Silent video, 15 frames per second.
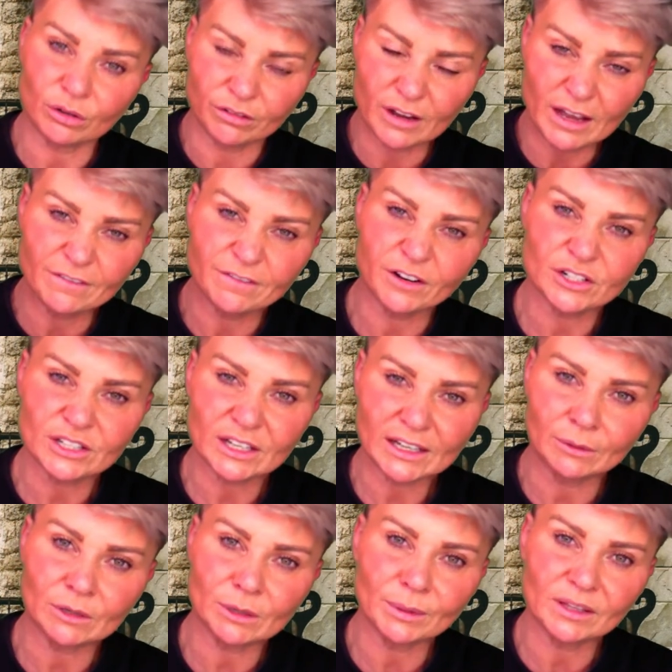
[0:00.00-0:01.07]
or a first
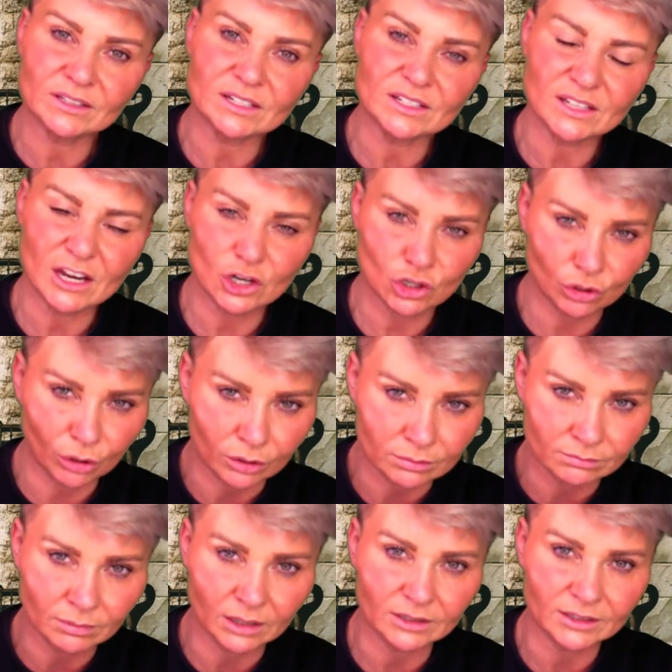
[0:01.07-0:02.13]
accountability session
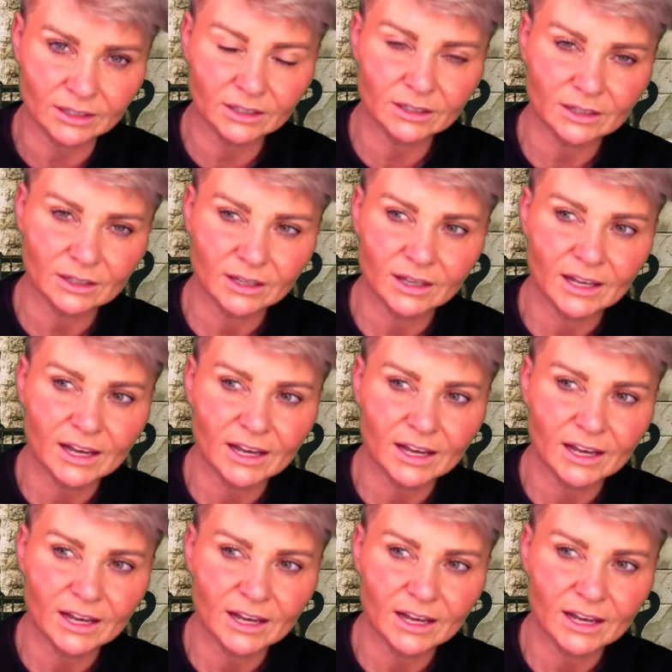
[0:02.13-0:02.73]
on Monday,